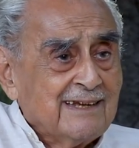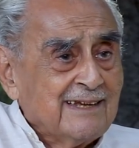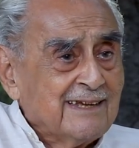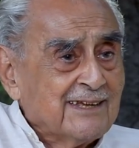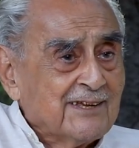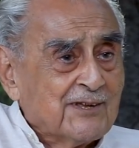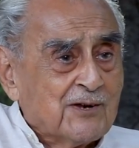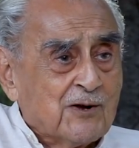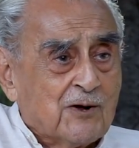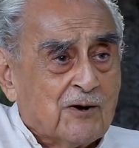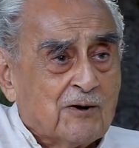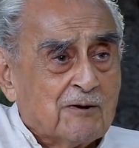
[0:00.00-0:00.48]

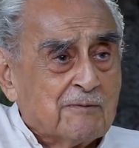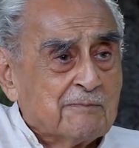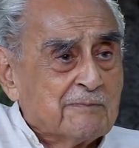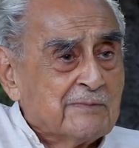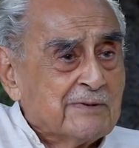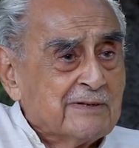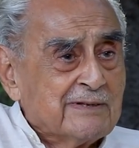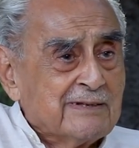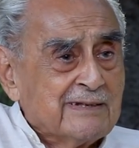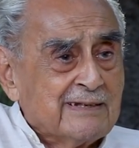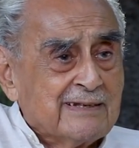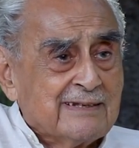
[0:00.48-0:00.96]
you know,
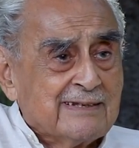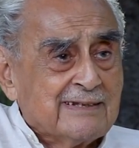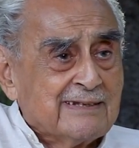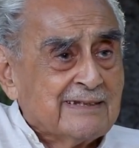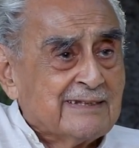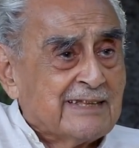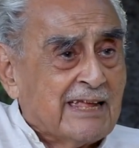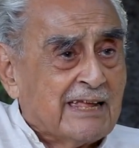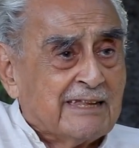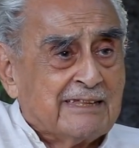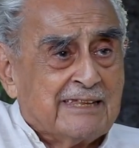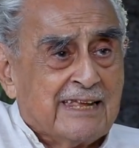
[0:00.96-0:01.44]

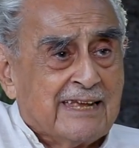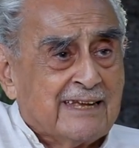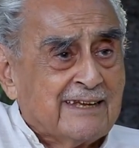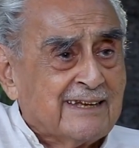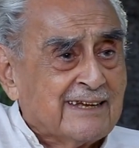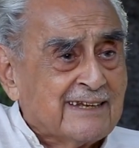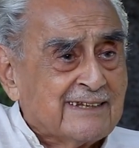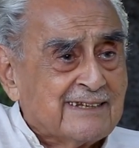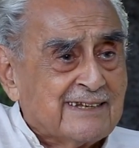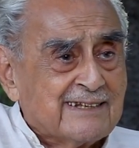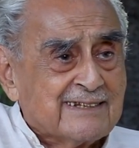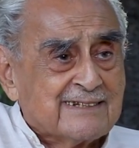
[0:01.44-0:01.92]
they
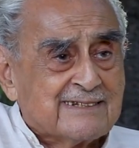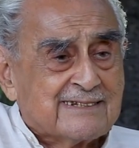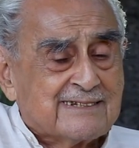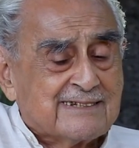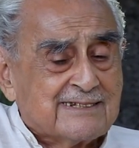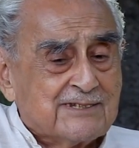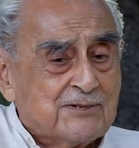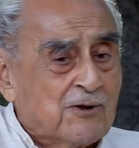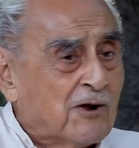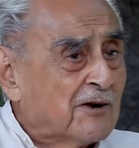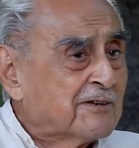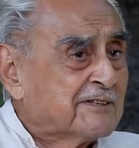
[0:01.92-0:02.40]
think it
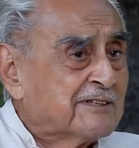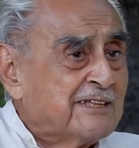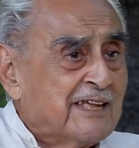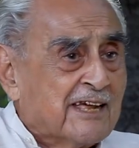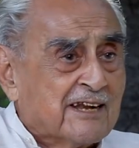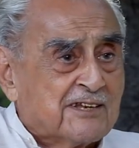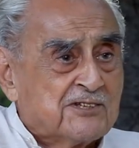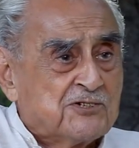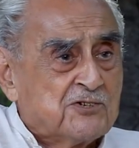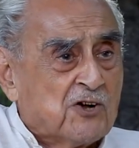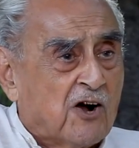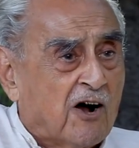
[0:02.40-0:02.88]
is not
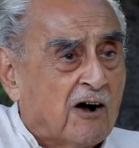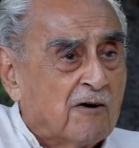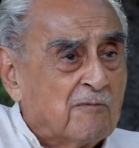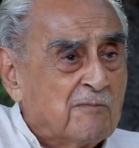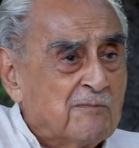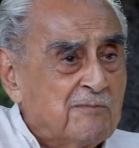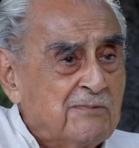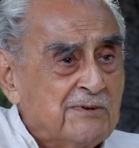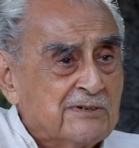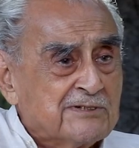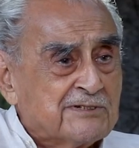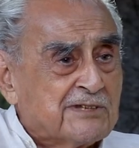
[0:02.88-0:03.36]
their job,
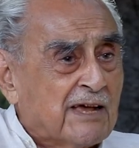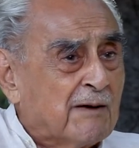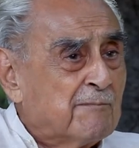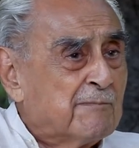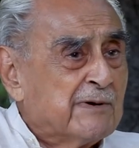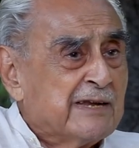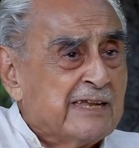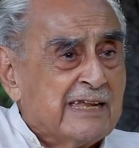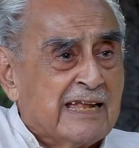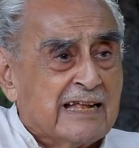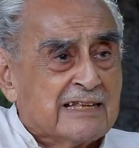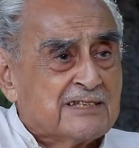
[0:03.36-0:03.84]

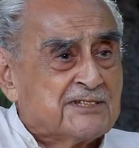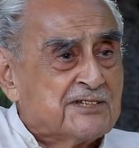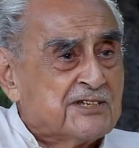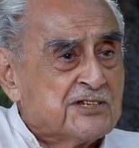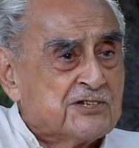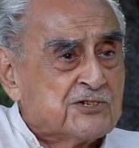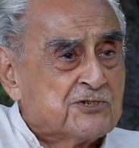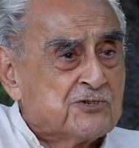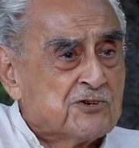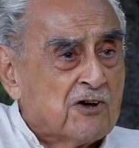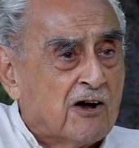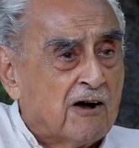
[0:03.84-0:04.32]
somebody
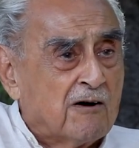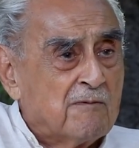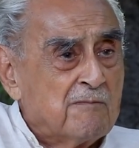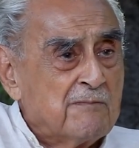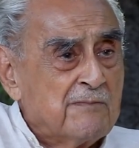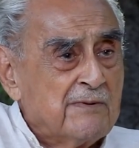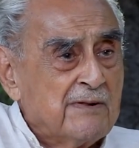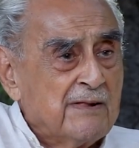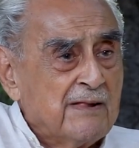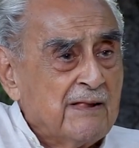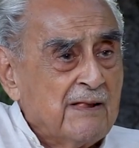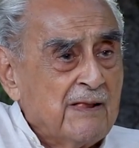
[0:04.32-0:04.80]
else's job.
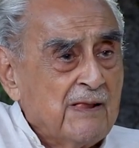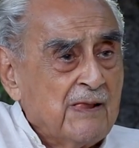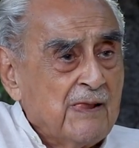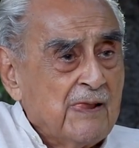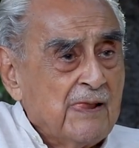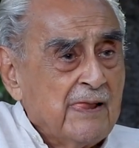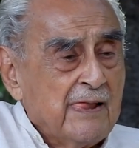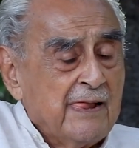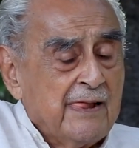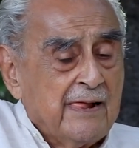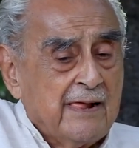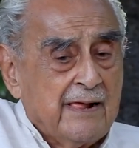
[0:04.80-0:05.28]

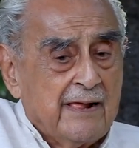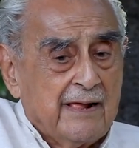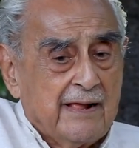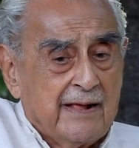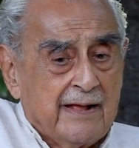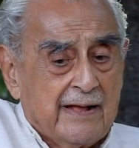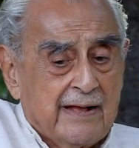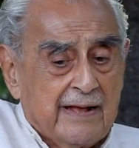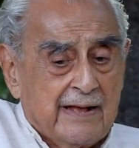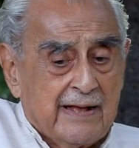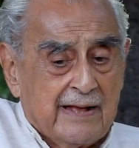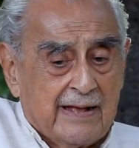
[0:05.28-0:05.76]

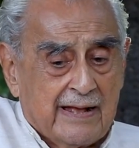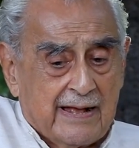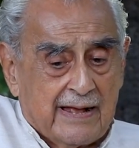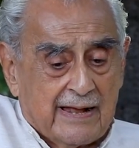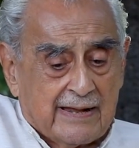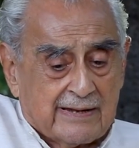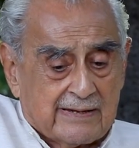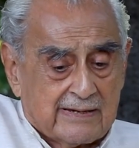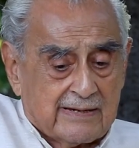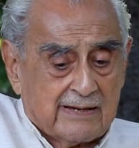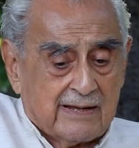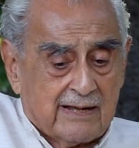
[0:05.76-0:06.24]

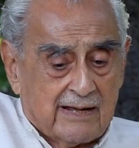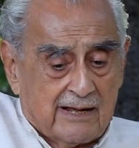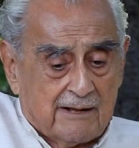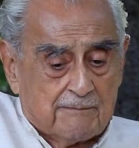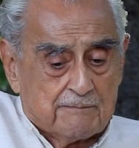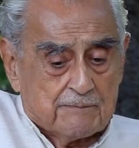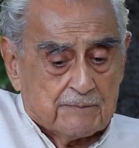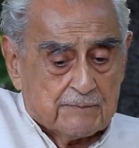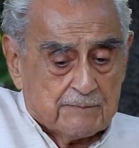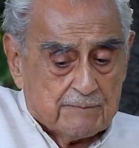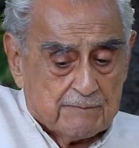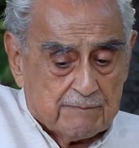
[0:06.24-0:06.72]
And
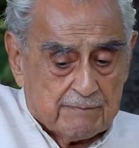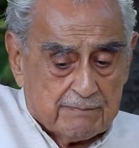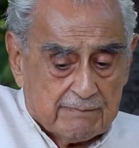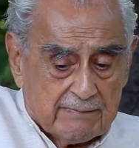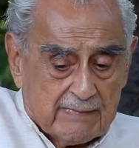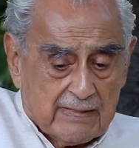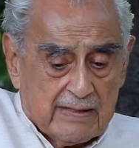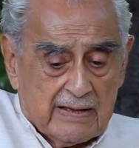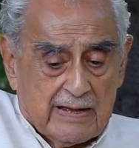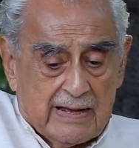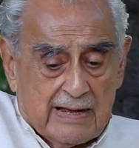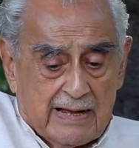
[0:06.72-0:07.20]

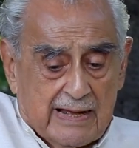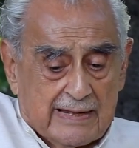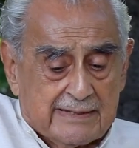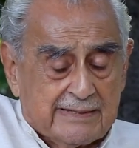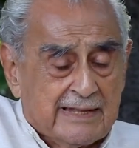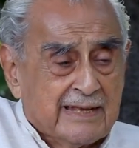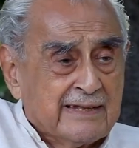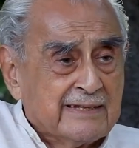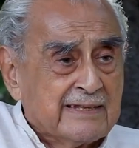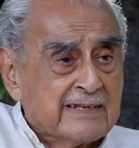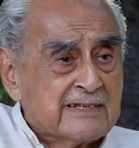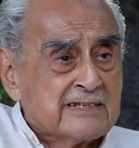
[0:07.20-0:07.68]
I
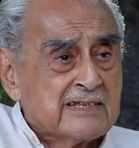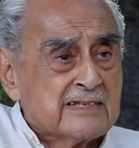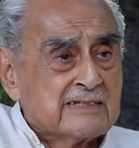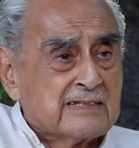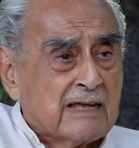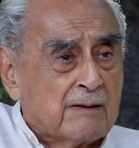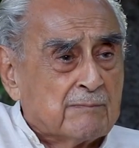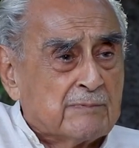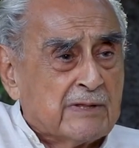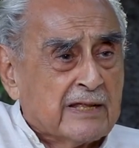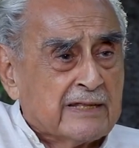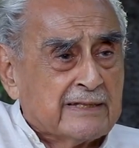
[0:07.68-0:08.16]
think this is
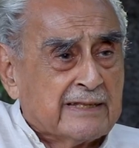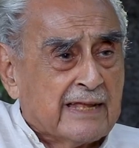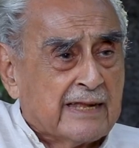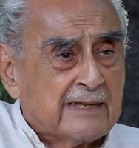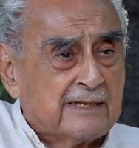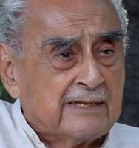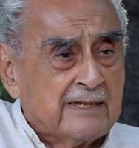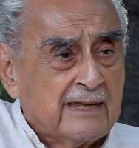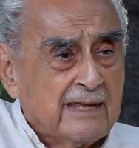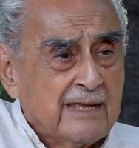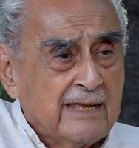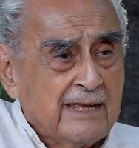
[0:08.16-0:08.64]
something
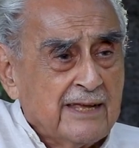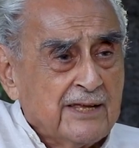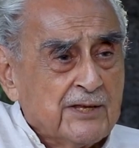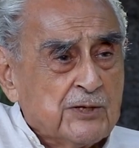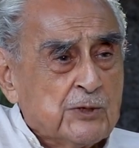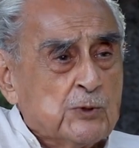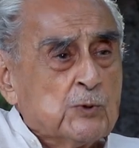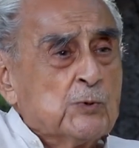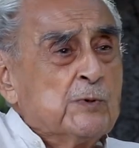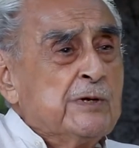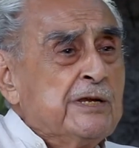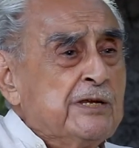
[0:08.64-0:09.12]
that
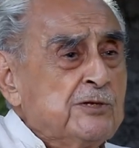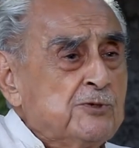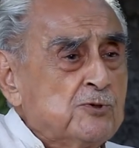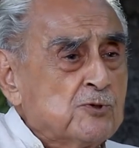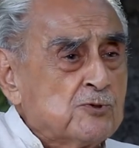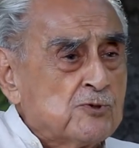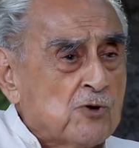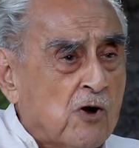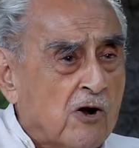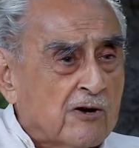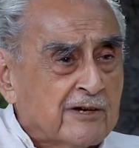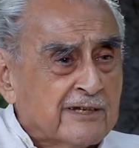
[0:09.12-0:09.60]
you need
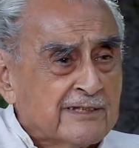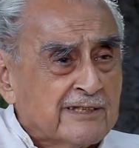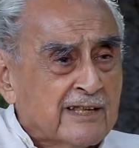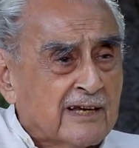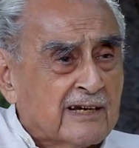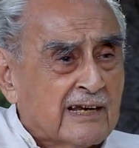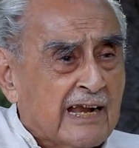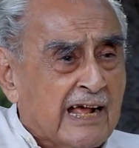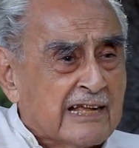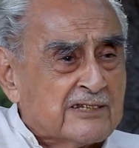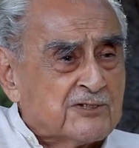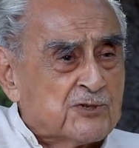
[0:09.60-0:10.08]
to talk in
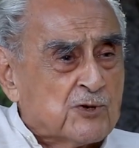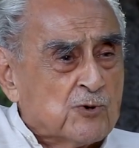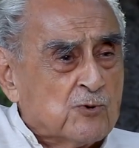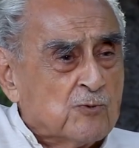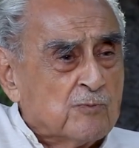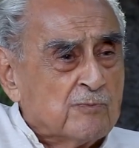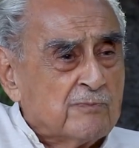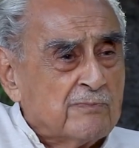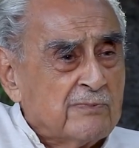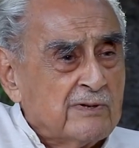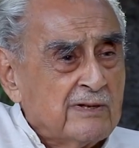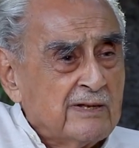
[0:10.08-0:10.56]
the
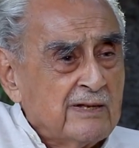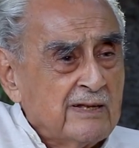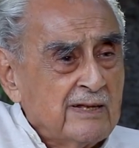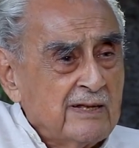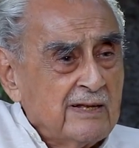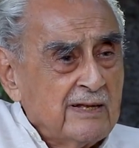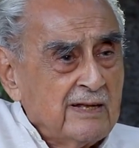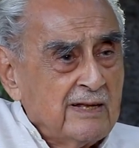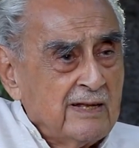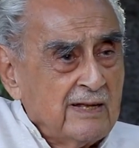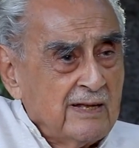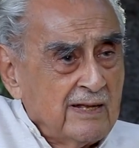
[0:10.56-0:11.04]
classroom
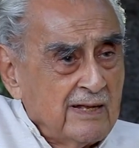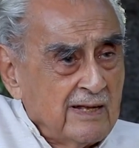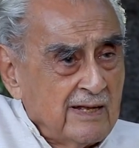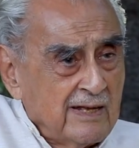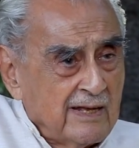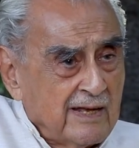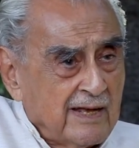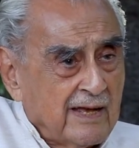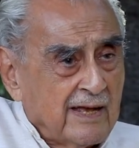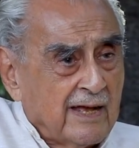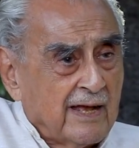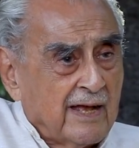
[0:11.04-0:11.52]

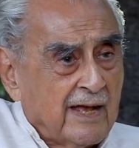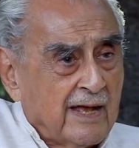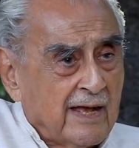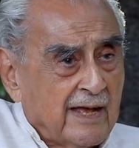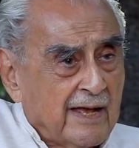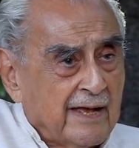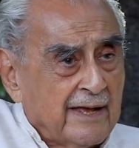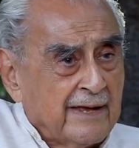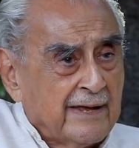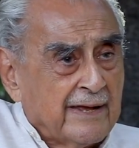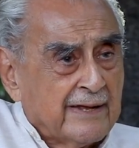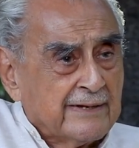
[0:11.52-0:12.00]

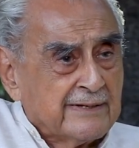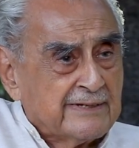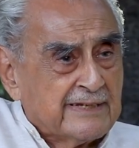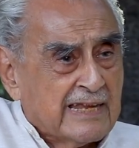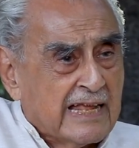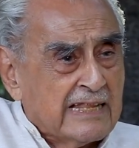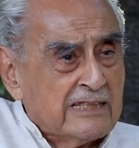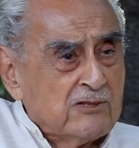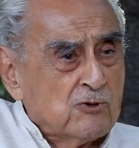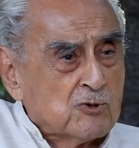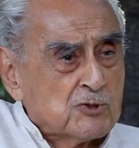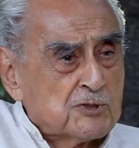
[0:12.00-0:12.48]
and
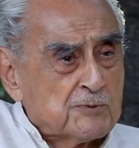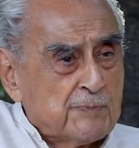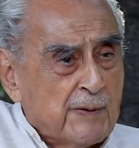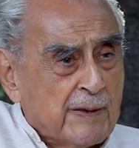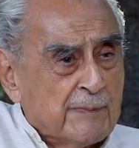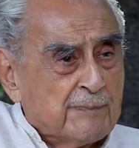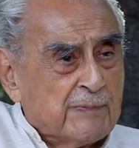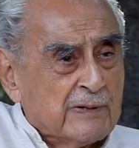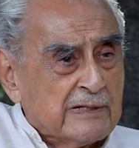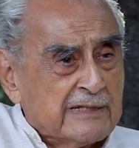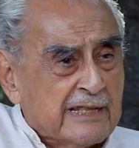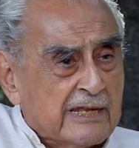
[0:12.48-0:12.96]
tell those
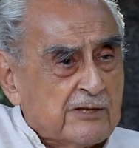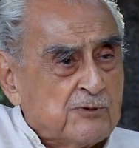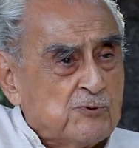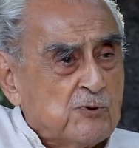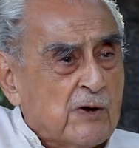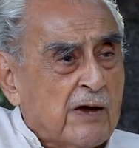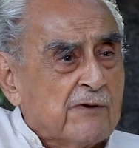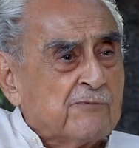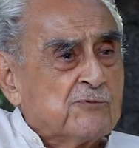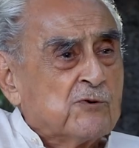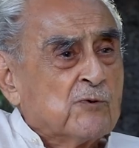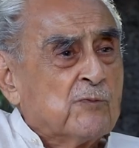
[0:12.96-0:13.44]
people that
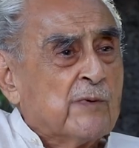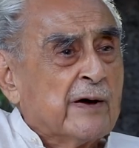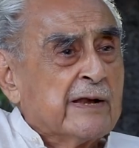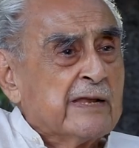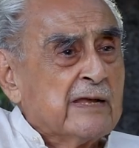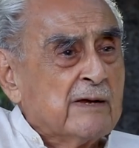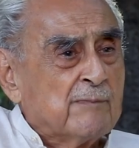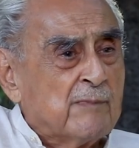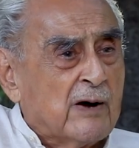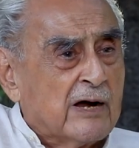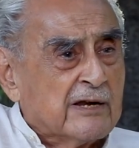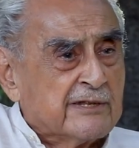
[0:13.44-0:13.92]
you have to
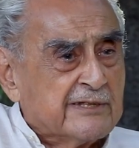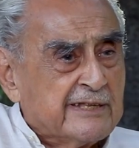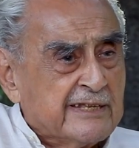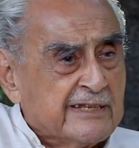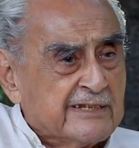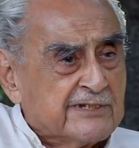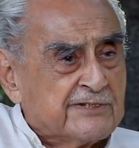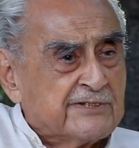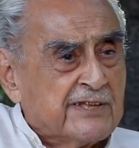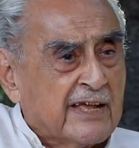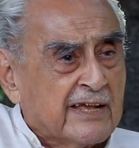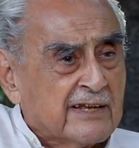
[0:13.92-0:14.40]
worry about
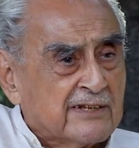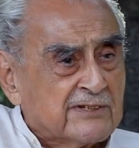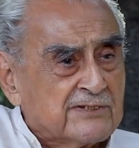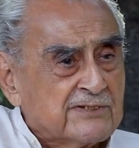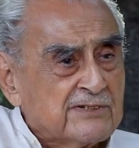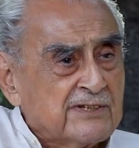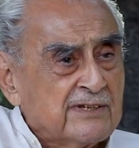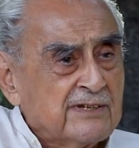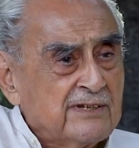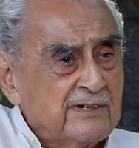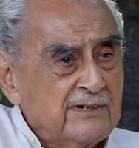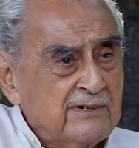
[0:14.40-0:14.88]
these
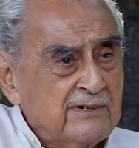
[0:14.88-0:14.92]
things.